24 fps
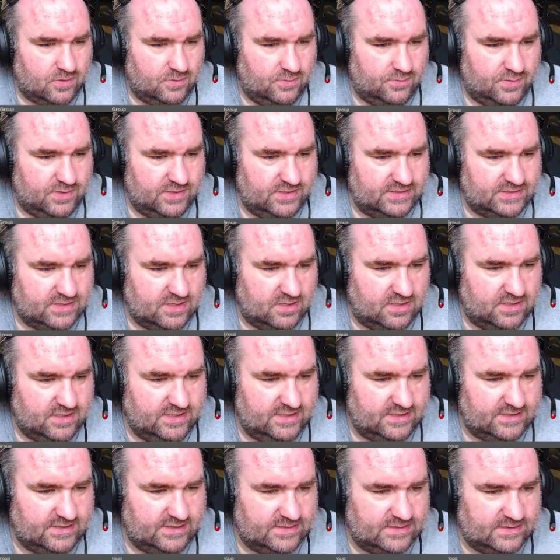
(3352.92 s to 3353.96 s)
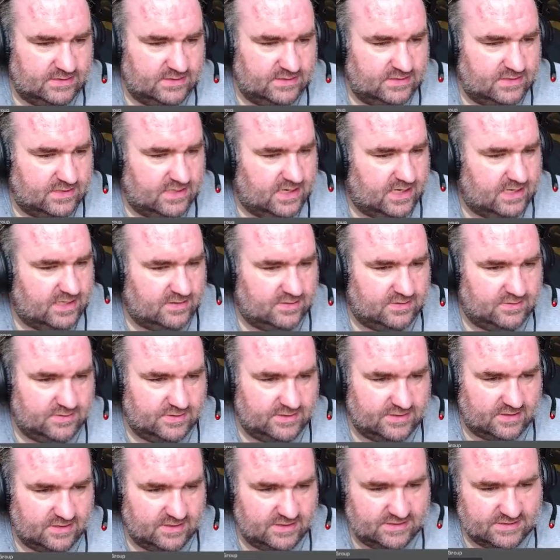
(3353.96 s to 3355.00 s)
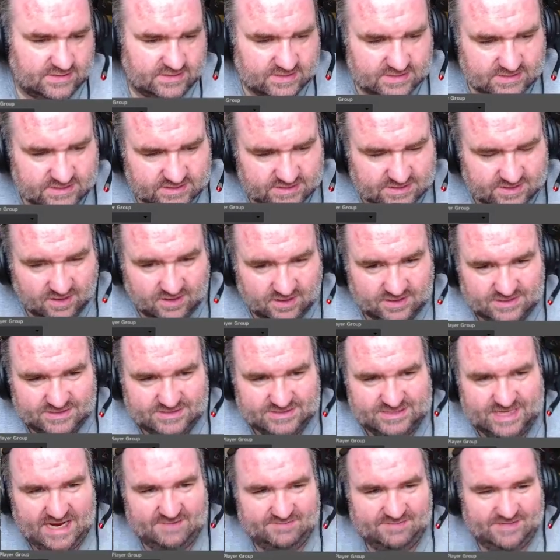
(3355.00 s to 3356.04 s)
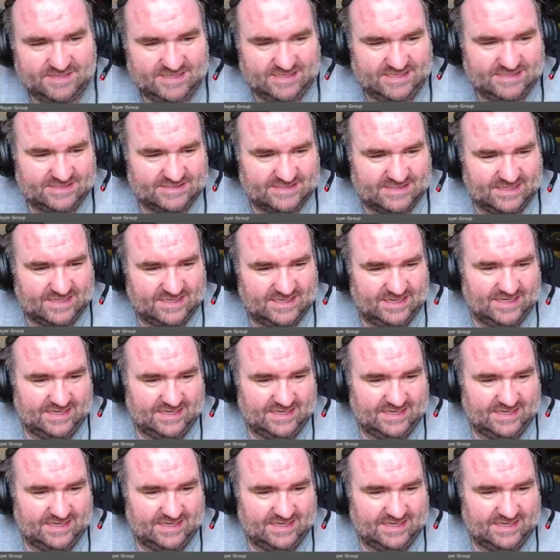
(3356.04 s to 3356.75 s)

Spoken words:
What is all this? I don't know what all this is. It's all in Japanese.